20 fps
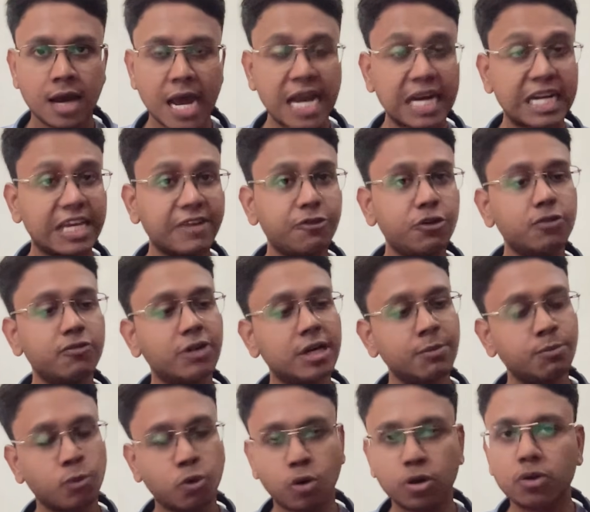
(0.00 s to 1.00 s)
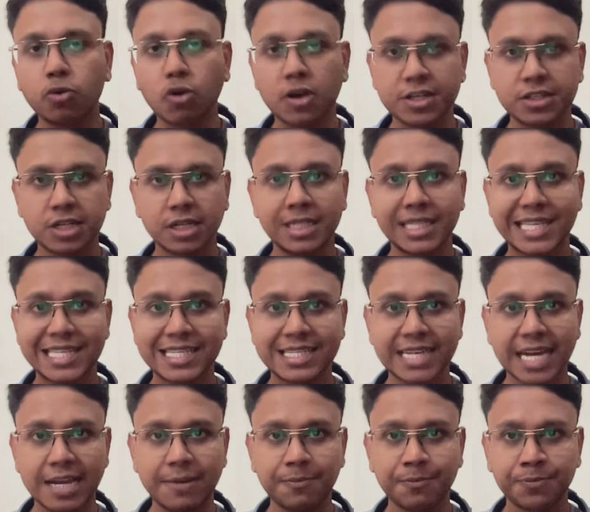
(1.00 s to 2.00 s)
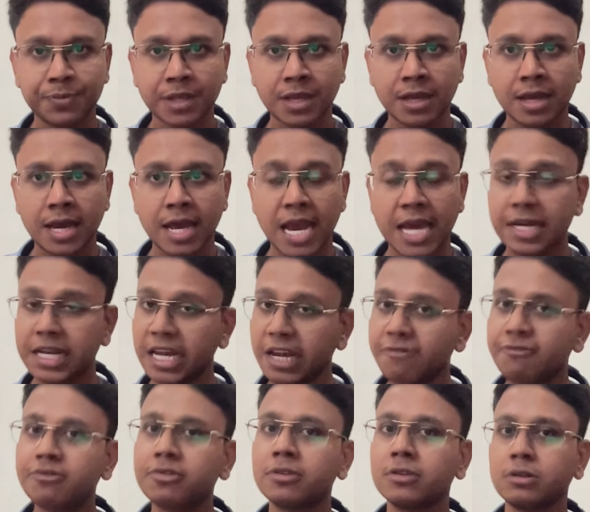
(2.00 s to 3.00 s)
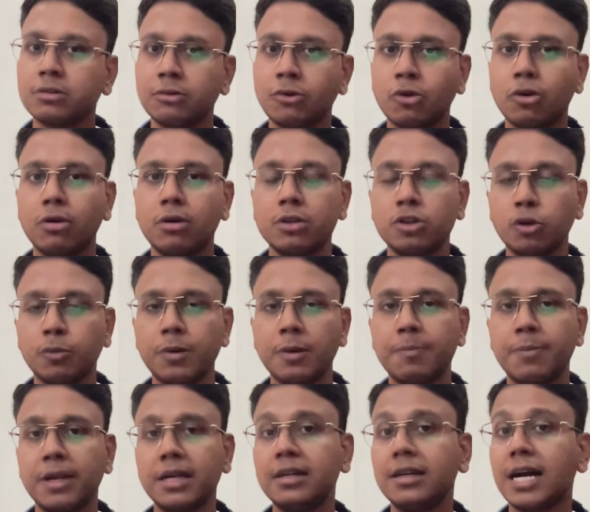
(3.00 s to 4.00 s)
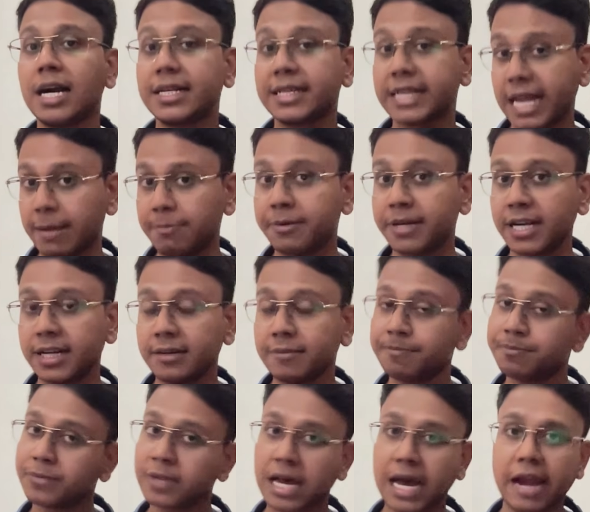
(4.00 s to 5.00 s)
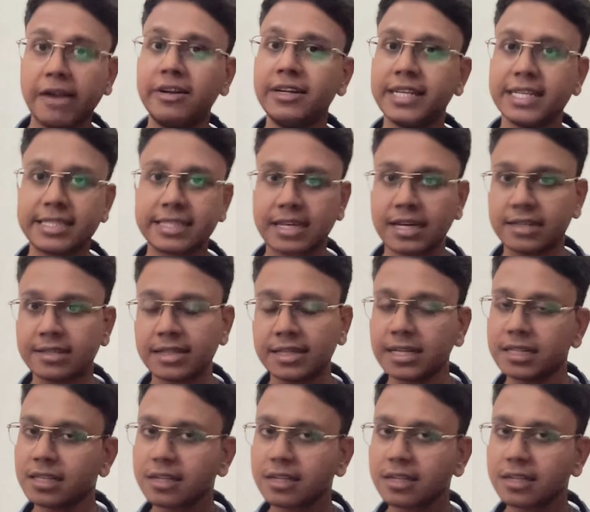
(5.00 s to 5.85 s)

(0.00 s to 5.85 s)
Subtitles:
I'll give you one more question this time, and if you people attempt it, I will discuss it.